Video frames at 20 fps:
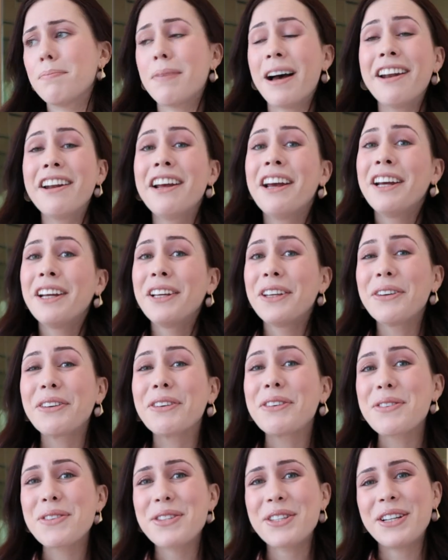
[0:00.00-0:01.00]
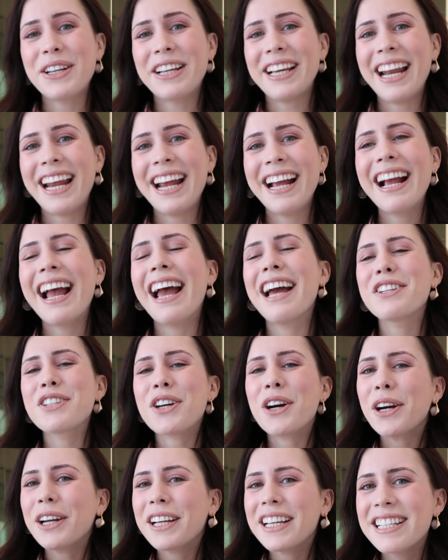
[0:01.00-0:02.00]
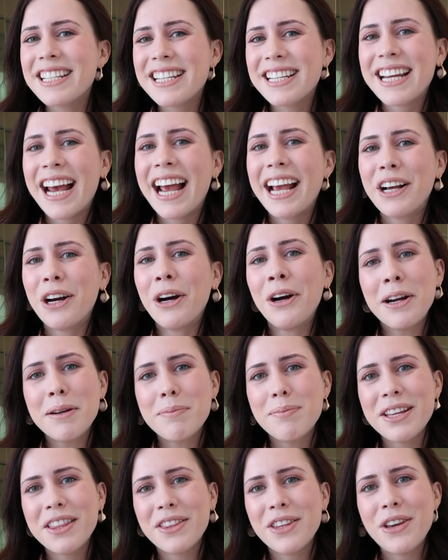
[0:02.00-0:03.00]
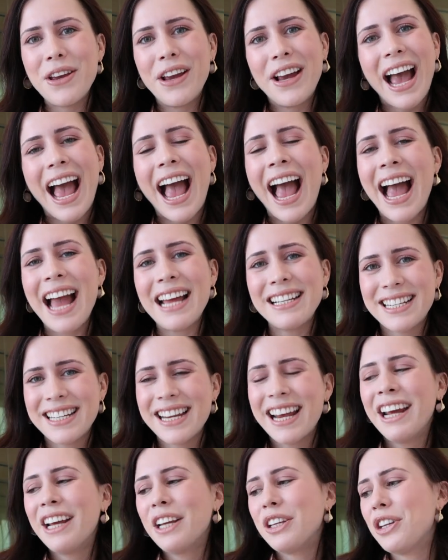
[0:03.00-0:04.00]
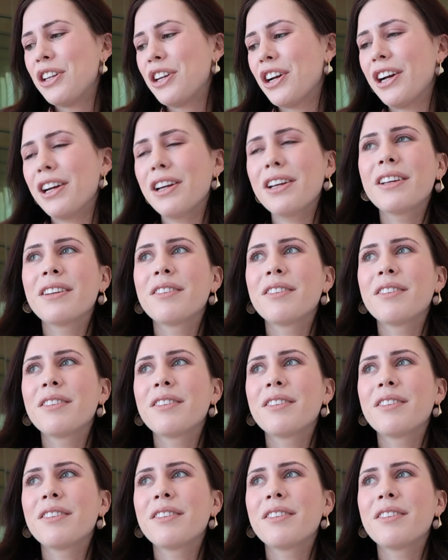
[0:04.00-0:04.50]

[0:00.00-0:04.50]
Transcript: but you're also getting a token to take home with you and, you know,